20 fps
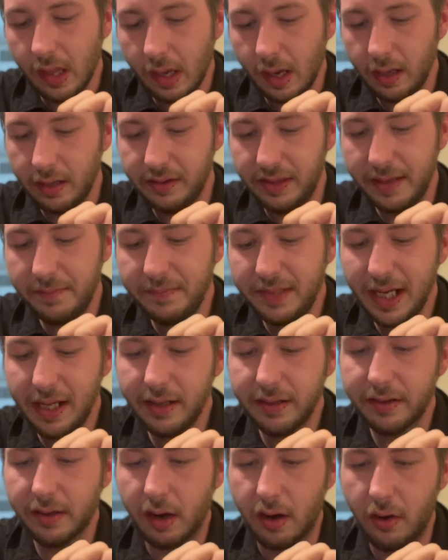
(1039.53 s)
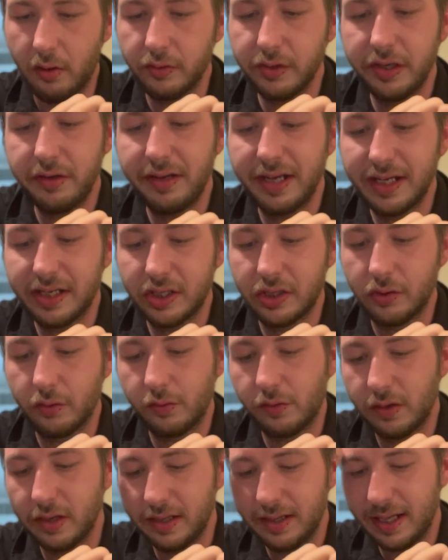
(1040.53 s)
them telling their own unique
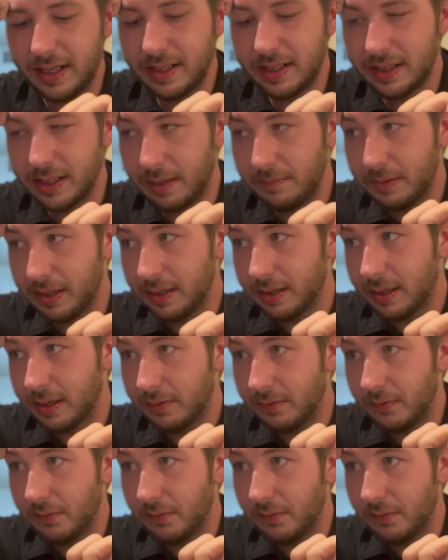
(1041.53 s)
story. That's something that,